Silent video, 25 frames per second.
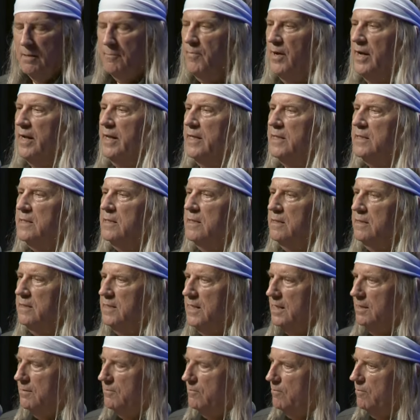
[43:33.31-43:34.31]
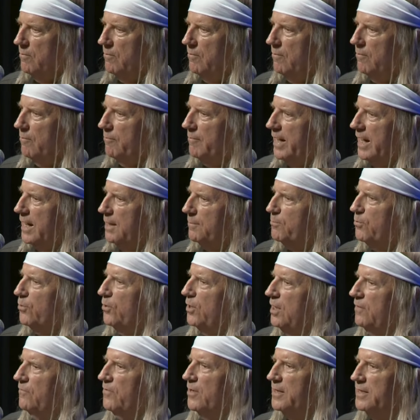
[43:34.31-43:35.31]
but it, that may
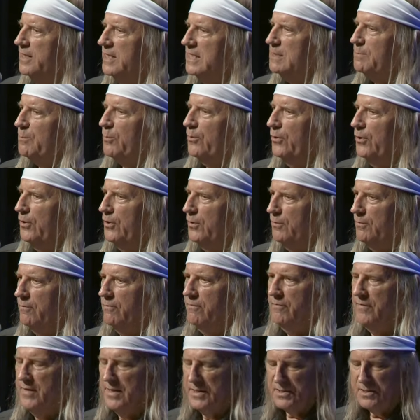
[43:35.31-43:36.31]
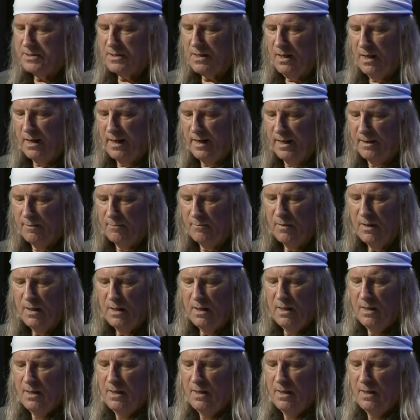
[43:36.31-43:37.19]
prove or disprove this claim.